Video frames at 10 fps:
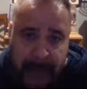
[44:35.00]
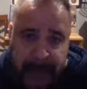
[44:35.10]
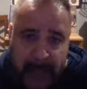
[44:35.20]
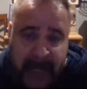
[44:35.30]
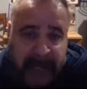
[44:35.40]

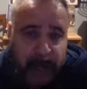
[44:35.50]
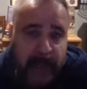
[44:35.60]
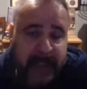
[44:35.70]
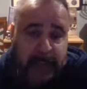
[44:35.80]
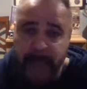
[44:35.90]
update as we
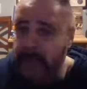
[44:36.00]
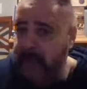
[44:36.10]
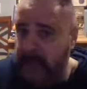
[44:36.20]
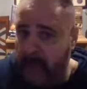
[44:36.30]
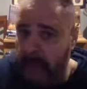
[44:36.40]
look at the
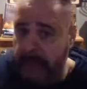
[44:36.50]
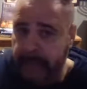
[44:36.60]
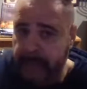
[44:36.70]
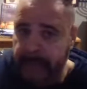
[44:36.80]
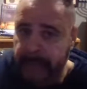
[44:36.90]
political,
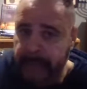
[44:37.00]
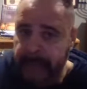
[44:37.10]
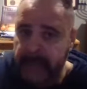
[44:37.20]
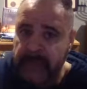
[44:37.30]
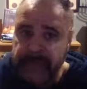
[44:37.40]

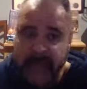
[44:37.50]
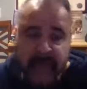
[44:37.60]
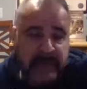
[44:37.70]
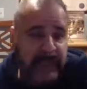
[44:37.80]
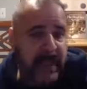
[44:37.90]

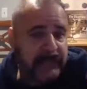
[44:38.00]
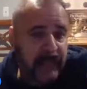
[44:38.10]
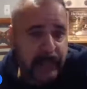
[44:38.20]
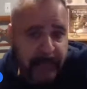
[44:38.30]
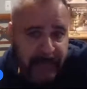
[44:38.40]
setting the stage
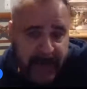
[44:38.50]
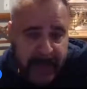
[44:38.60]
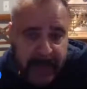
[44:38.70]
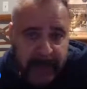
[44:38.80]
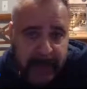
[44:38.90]
for the
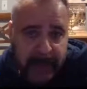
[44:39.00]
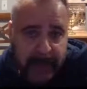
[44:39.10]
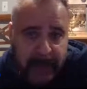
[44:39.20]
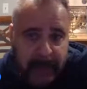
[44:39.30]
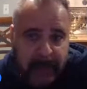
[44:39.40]
prophetic
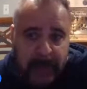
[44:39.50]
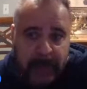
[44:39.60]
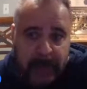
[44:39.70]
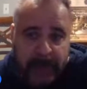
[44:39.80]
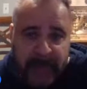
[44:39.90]

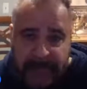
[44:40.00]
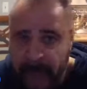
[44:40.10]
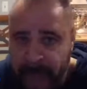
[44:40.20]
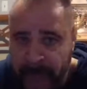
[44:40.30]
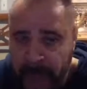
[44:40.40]
to be
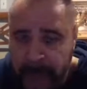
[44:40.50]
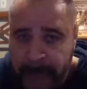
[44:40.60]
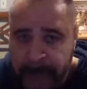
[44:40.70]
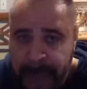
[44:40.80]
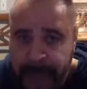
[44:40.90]
fulfilled.
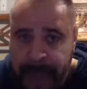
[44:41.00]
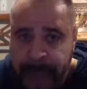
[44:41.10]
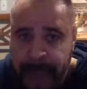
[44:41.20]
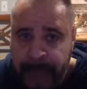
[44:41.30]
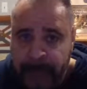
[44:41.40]

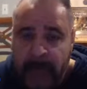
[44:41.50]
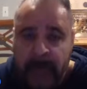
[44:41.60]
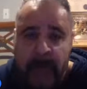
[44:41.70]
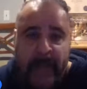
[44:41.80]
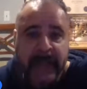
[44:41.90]

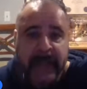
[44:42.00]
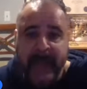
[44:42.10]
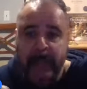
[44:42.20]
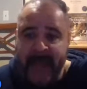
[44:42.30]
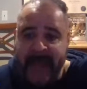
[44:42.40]
And
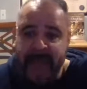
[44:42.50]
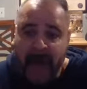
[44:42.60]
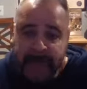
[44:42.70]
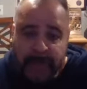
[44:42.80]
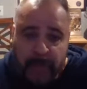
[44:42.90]
again, when you have an
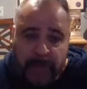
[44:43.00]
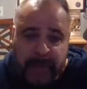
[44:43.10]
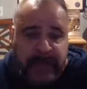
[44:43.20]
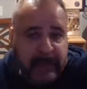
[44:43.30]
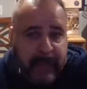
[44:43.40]

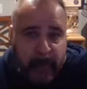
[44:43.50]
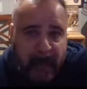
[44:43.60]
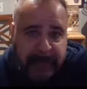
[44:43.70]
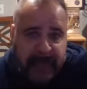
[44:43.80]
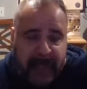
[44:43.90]
opportunity, visit my
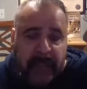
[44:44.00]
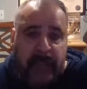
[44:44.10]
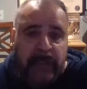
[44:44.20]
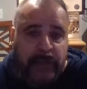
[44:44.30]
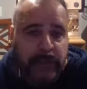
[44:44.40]
website,
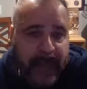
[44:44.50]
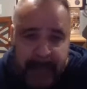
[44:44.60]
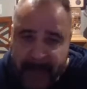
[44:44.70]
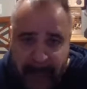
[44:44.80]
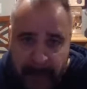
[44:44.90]

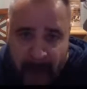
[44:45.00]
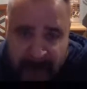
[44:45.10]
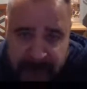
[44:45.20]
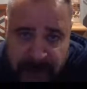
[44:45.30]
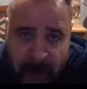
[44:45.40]

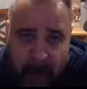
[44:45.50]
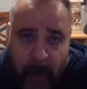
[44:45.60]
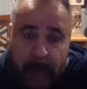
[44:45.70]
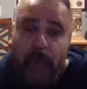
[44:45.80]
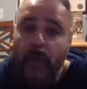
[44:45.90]

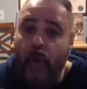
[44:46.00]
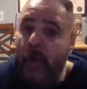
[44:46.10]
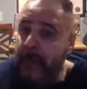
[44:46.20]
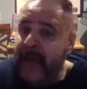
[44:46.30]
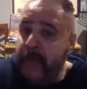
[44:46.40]
todayinbibleprophecy.org.
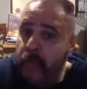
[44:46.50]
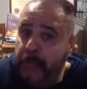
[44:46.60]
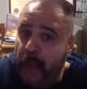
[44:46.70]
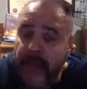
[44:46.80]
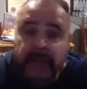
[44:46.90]
Order my new
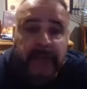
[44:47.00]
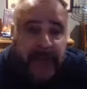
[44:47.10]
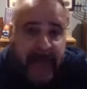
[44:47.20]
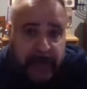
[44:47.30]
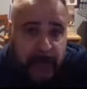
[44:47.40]
book,
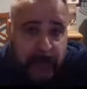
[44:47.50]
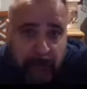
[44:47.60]
Daniel, A